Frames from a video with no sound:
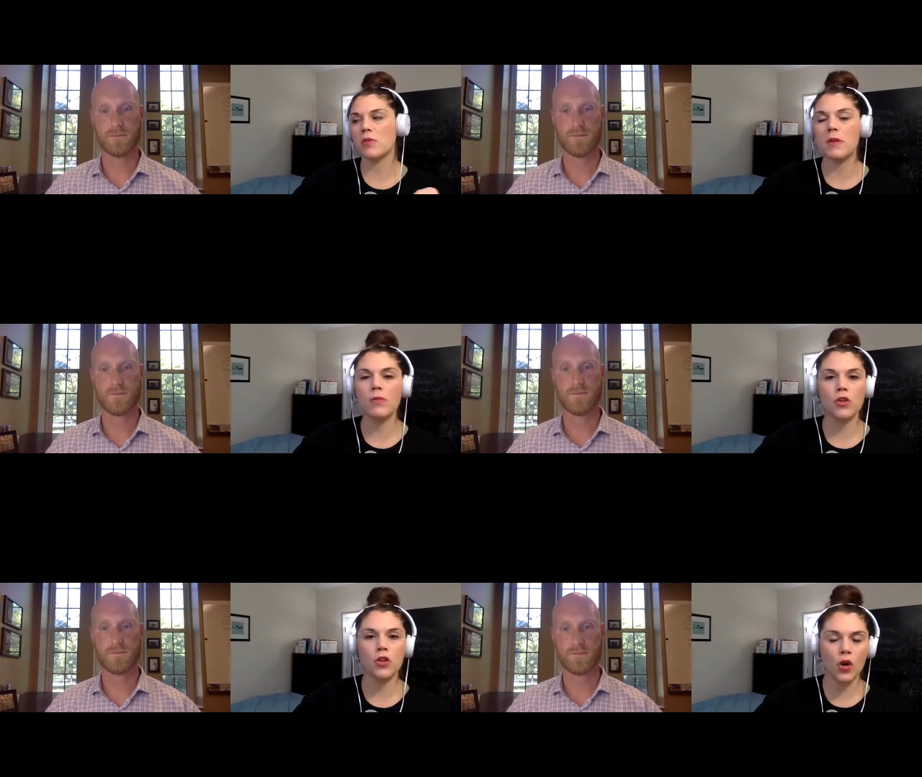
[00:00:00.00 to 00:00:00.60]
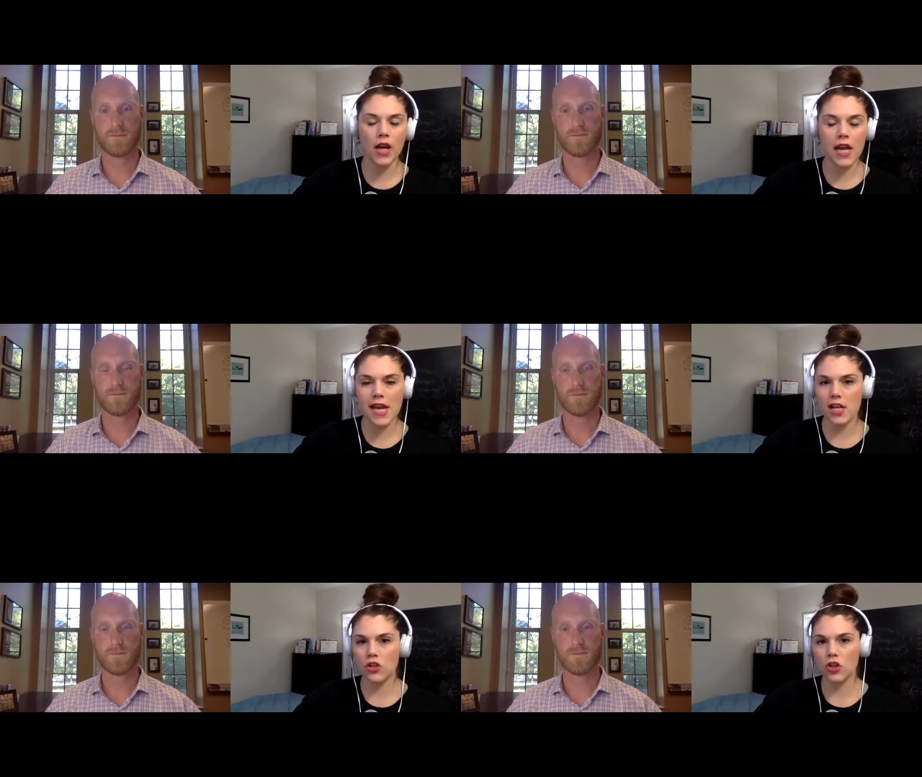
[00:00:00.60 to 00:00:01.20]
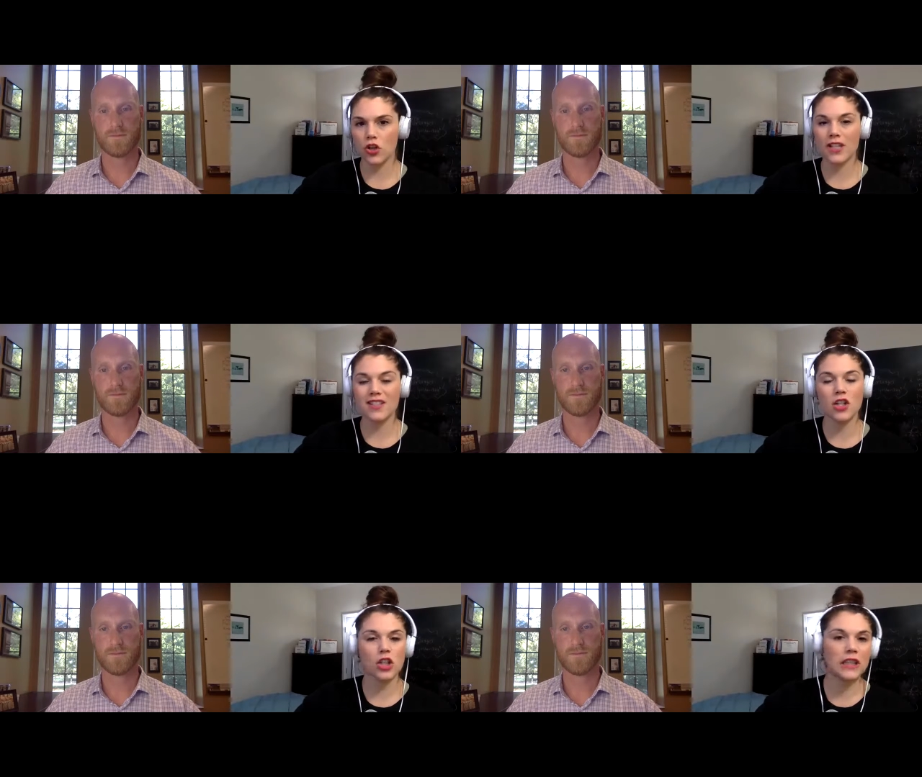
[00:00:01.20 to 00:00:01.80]
Speaker 1: to people your age you're
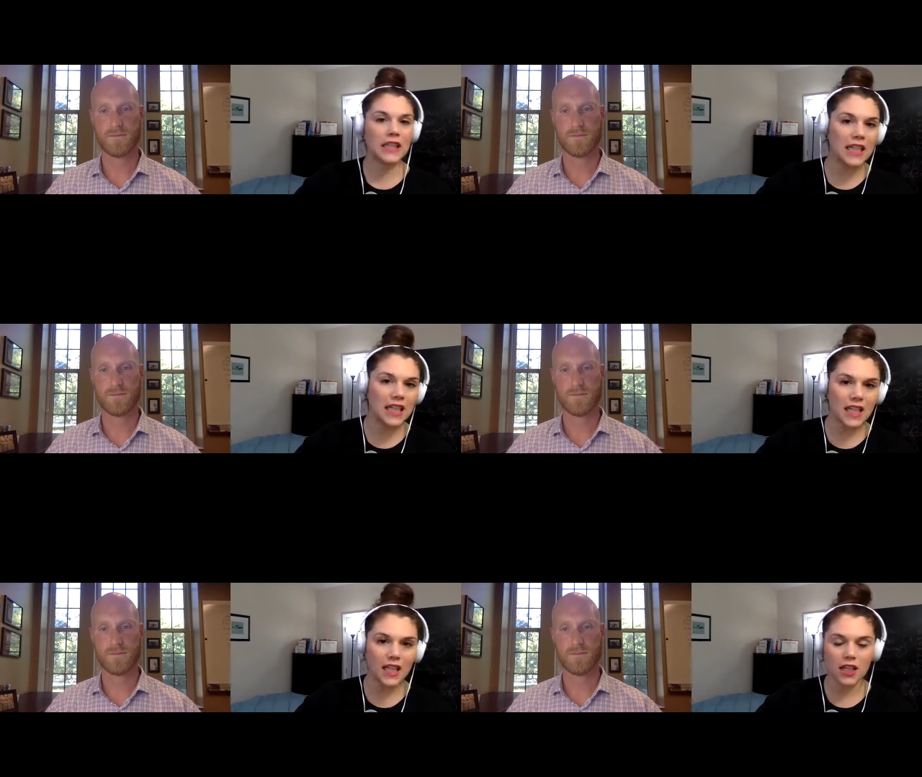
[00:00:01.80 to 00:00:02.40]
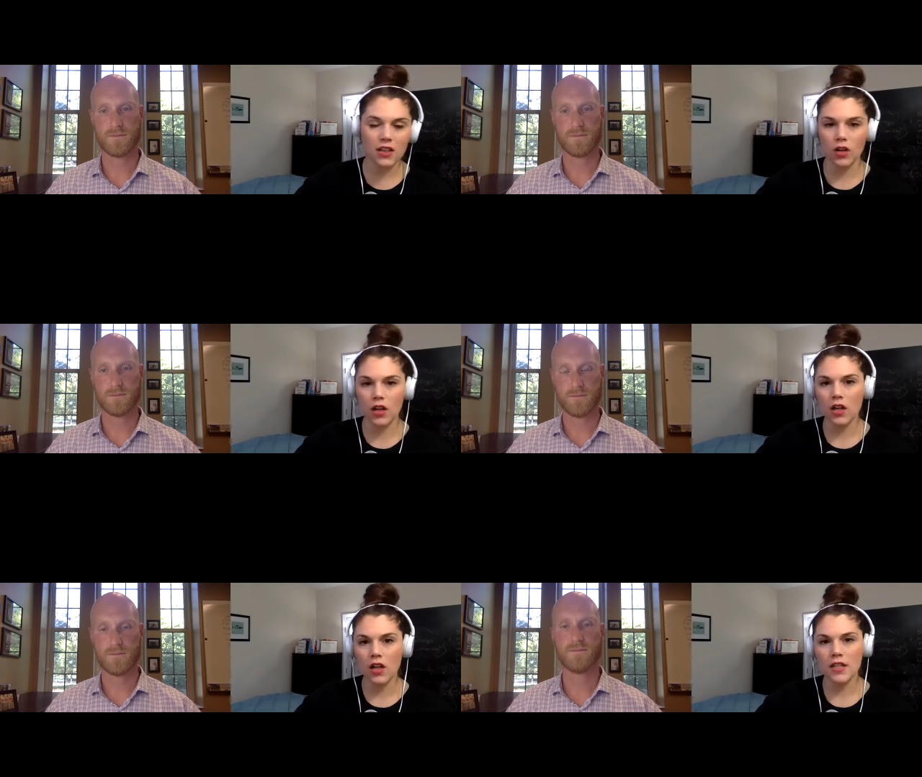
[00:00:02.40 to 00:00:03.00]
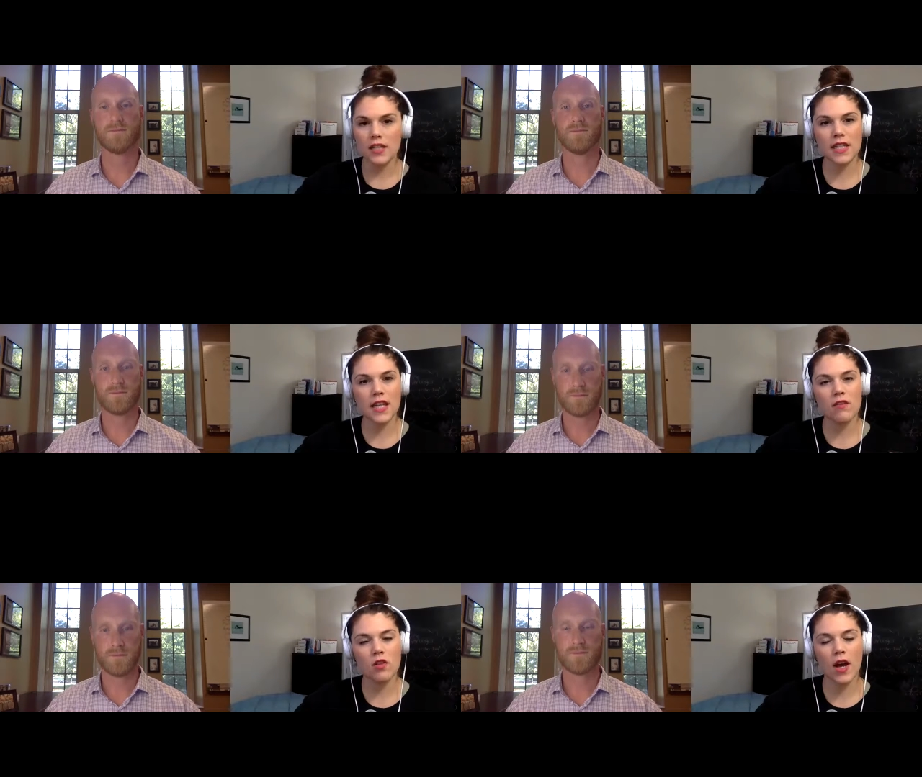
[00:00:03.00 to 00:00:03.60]
considered lean or does
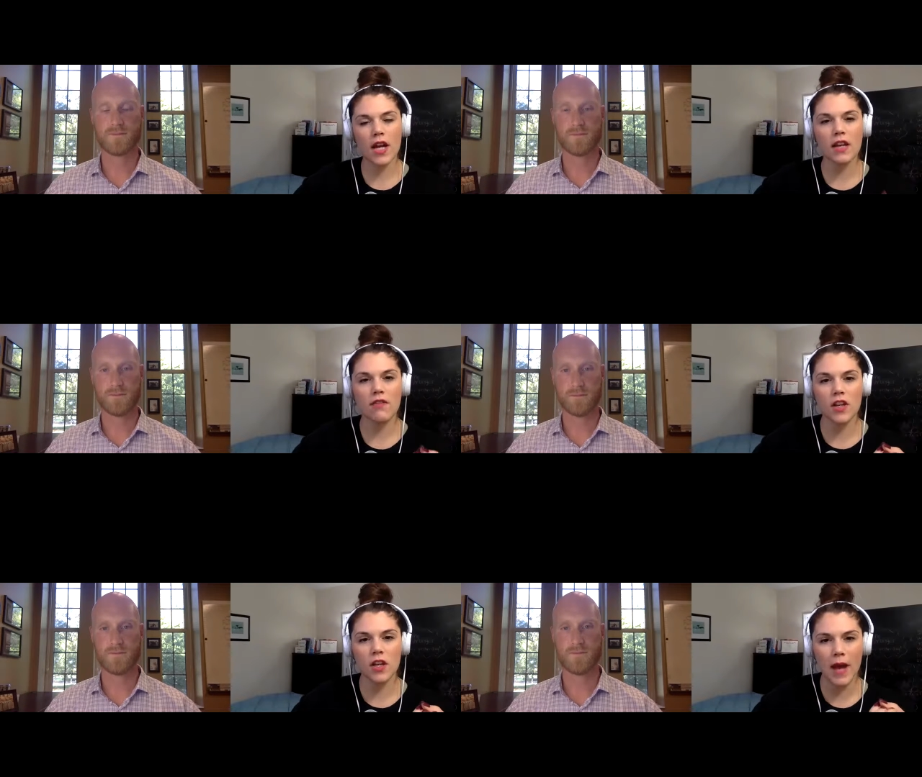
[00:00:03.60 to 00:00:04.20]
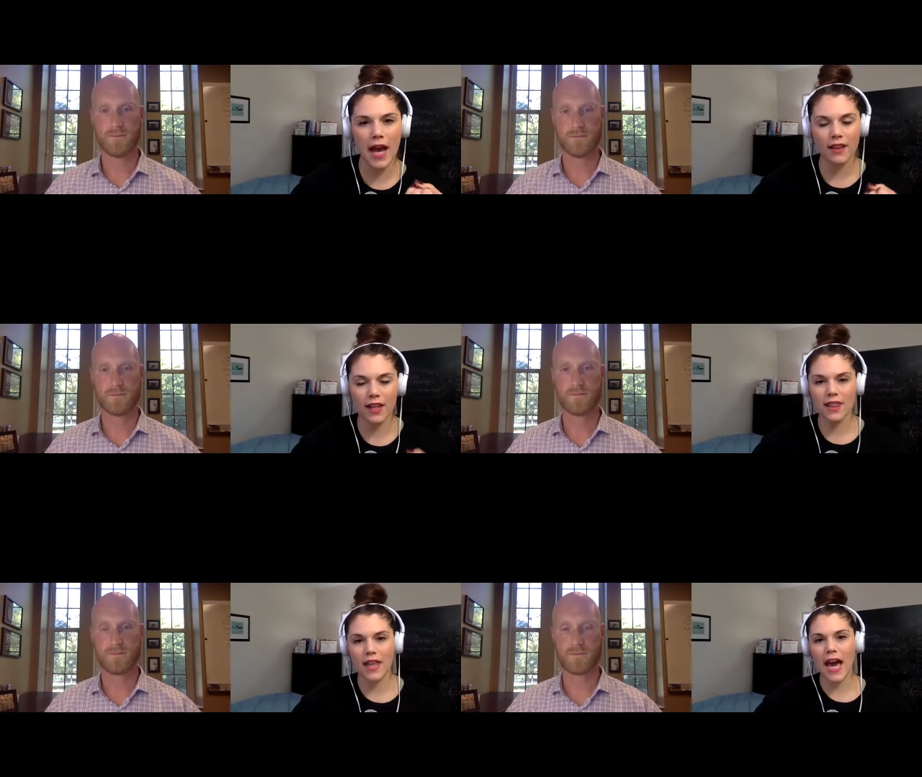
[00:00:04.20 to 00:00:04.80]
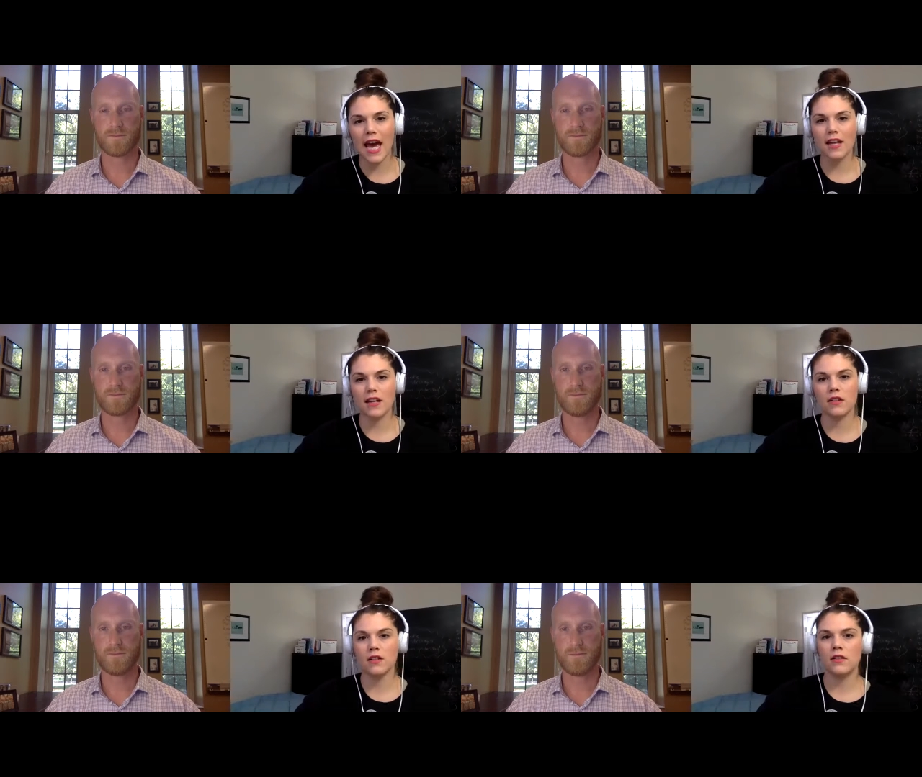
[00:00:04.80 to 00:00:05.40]
it give you any feedback like that
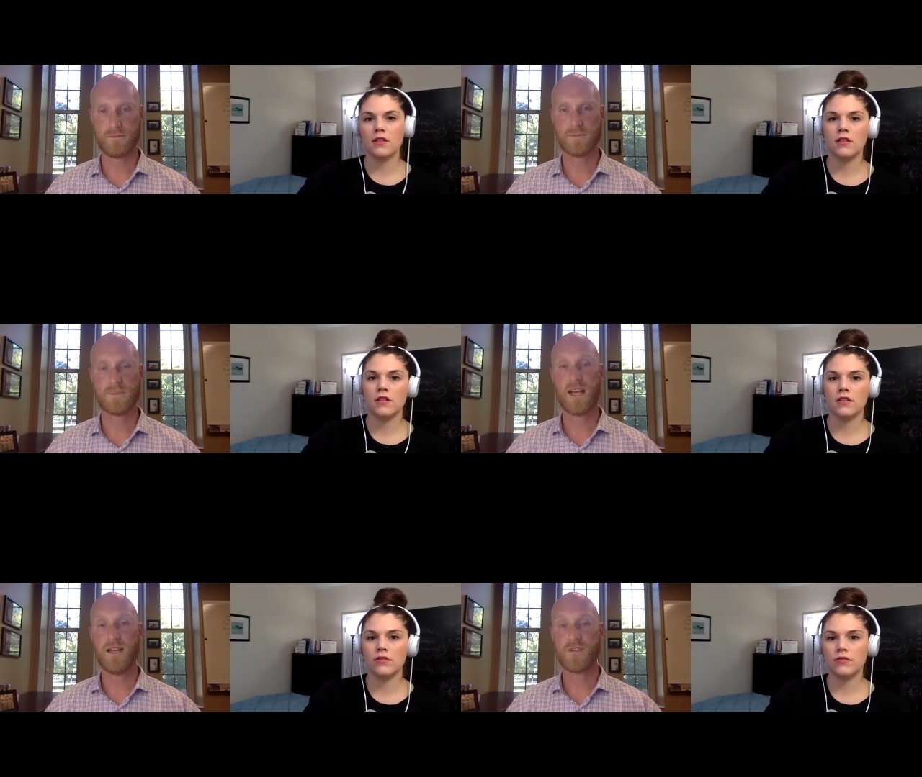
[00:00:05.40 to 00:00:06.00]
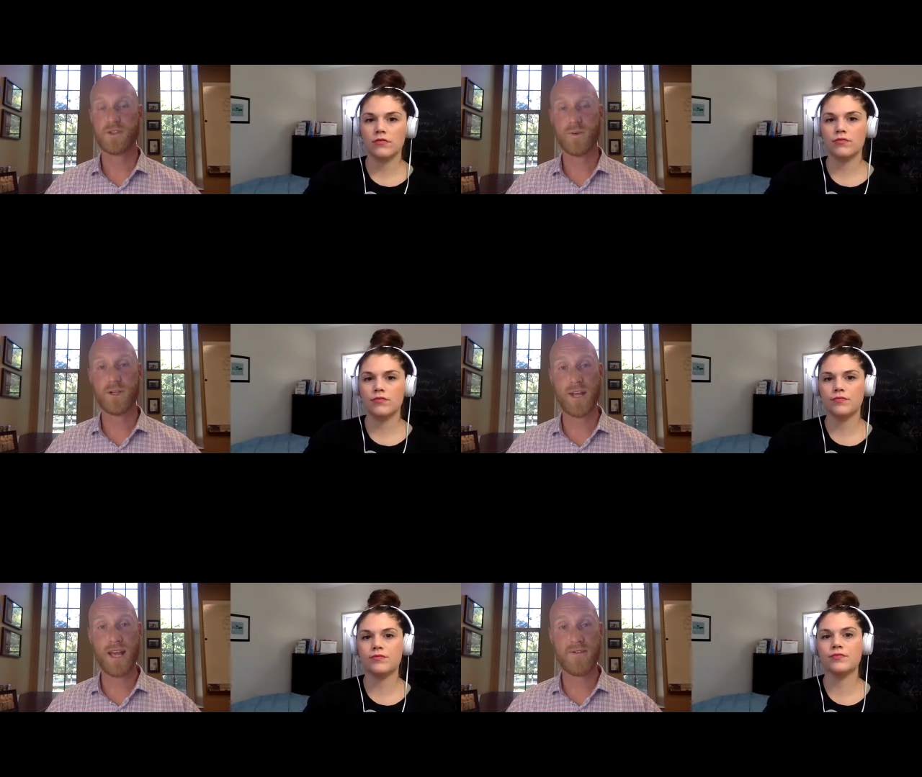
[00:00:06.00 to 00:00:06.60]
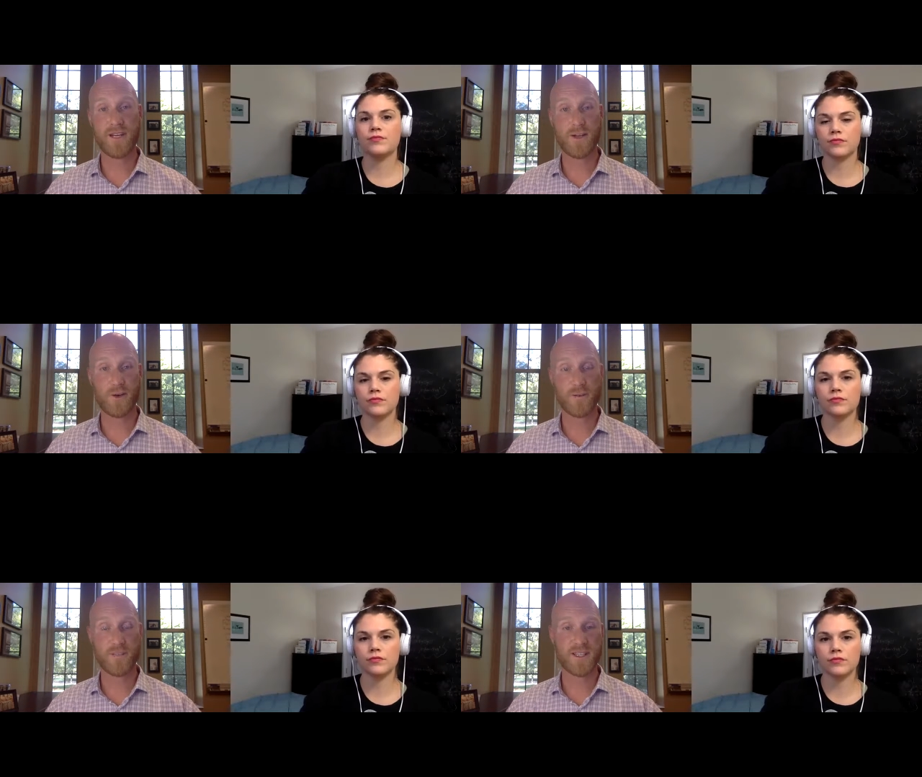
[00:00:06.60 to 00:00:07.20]
Speaker 2: so we don't have any norms to